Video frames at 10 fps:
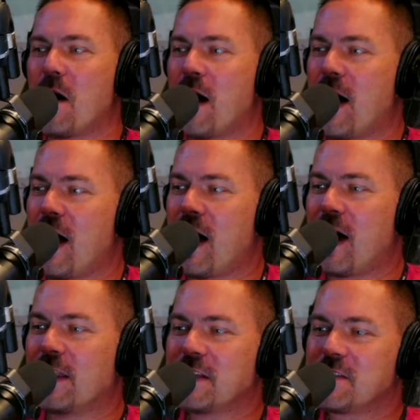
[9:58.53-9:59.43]

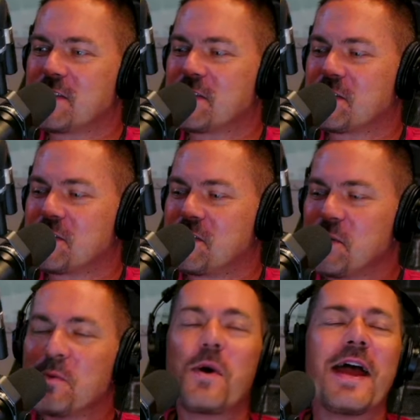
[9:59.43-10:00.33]
Uh, let's
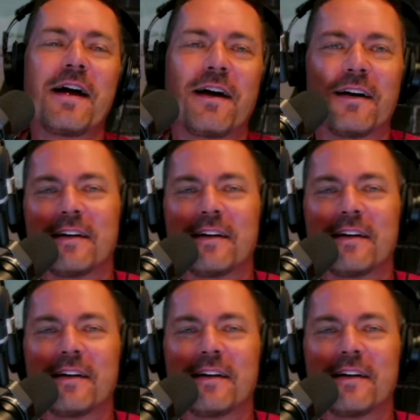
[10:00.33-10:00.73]
do where.